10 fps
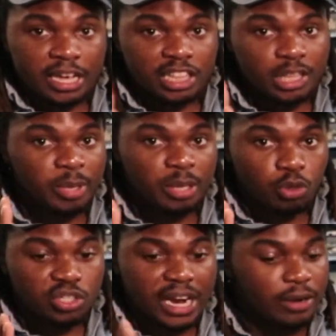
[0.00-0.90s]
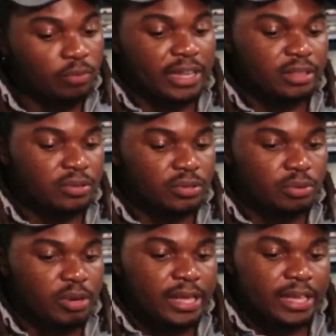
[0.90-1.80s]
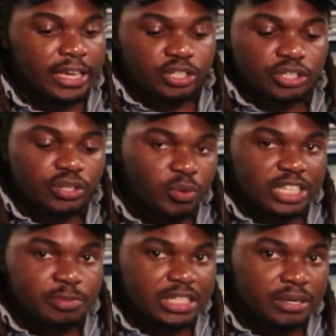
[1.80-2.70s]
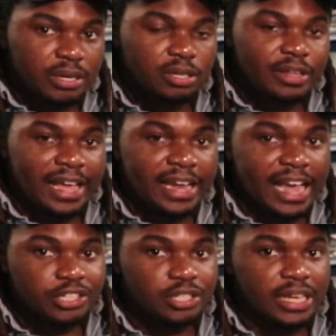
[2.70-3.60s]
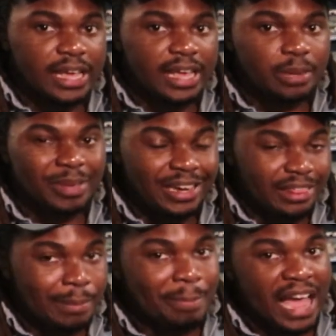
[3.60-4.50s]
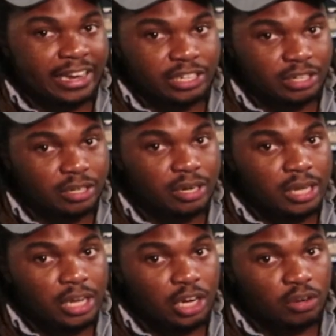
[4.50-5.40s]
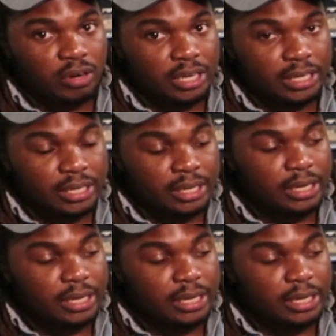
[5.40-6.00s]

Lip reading: The beam will shine right through, hit your waste material, and actually end up hitting the back of your acrylic,